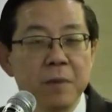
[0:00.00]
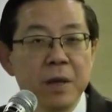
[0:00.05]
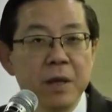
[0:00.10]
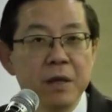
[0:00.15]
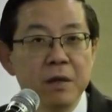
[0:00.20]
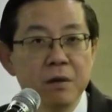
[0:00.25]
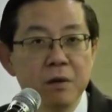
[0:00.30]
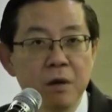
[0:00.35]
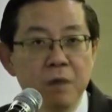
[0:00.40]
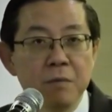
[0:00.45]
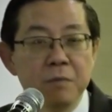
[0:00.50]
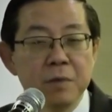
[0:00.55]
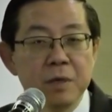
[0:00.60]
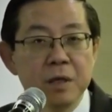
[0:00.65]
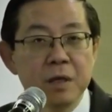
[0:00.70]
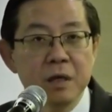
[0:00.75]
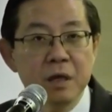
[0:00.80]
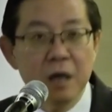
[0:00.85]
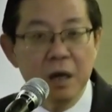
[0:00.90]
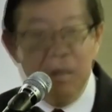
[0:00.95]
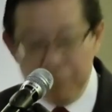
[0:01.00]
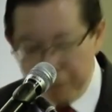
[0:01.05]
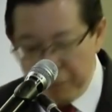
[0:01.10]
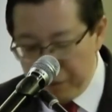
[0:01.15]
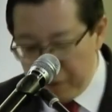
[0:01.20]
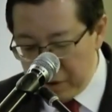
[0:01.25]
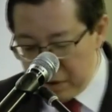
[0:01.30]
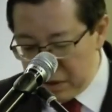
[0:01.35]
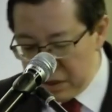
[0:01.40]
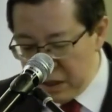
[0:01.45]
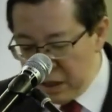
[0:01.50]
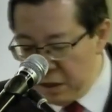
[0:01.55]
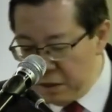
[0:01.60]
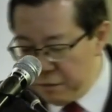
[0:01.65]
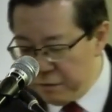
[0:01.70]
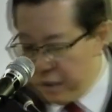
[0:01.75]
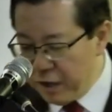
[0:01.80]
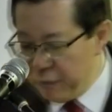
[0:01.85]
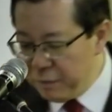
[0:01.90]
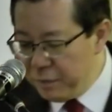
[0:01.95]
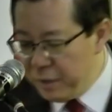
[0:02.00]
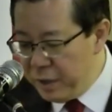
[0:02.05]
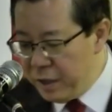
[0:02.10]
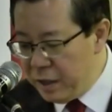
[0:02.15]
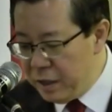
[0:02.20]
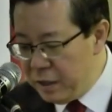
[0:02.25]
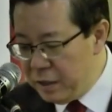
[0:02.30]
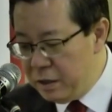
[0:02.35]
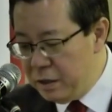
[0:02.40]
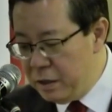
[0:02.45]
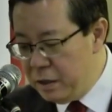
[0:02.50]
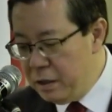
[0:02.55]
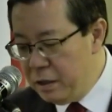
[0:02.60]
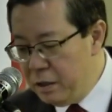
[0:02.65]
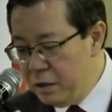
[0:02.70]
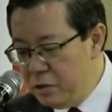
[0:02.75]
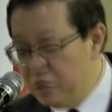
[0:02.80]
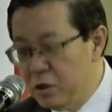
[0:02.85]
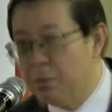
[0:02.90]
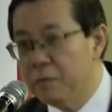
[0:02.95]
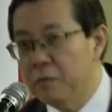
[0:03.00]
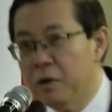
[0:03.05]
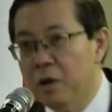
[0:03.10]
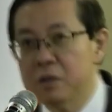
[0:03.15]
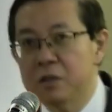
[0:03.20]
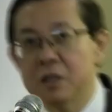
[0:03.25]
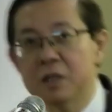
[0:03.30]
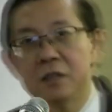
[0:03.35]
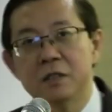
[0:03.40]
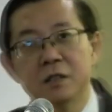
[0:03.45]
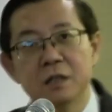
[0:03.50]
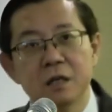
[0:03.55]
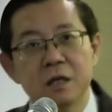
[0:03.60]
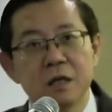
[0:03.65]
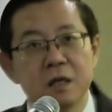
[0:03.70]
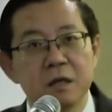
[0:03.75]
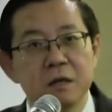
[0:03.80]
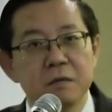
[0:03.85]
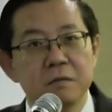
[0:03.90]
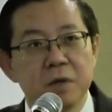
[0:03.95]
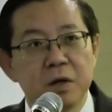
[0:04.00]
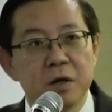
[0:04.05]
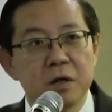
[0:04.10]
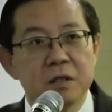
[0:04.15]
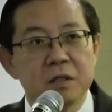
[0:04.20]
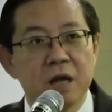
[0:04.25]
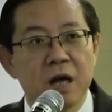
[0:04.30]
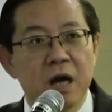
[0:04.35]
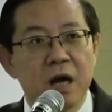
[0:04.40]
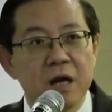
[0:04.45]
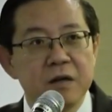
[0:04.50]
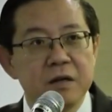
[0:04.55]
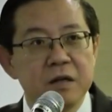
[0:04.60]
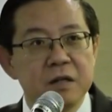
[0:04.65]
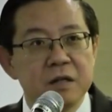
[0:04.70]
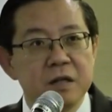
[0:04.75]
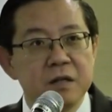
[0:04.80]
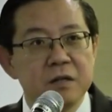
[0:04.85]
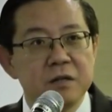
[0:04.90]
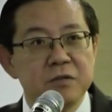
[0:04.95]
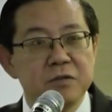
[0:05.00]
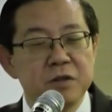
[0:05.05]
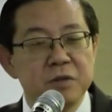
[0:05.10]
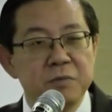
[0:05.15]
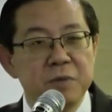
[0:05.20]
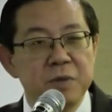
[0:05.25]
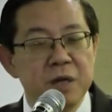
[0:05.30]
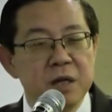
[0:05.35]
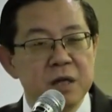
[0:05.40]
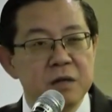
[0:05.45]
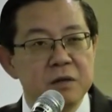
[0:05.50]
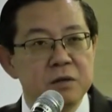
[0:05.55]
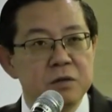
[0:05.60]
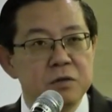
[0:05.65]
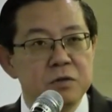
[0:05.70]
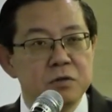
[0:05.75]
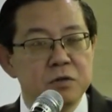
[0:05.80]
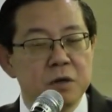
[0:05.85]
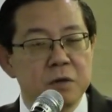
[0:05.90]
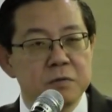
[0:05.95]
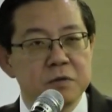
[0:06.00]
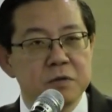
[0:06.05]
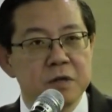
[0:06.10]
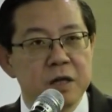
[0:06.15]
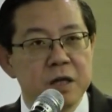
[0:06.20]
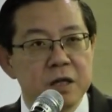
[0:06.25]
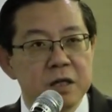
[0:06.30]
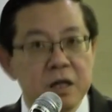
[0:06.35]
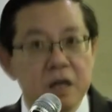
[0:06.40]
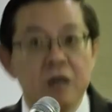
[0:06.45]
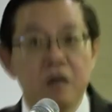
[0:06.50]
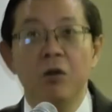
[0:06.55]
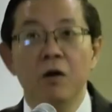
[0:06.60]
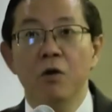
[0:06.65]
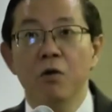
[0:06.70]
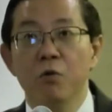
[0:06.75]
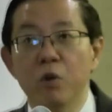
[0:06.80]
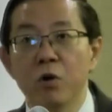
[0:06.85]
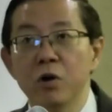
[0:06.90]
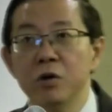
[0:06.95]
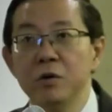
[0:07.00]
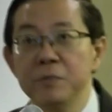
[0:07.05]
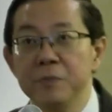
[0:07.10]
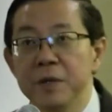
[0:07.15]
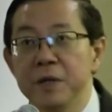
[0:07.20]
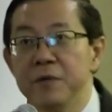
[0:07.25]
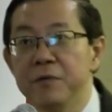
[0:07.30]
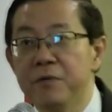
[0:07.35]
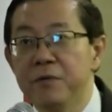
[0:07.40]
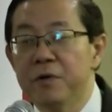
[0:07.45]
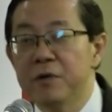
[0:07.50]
may not be enough for the 75 million job losses, because the 133 million new jobs created will be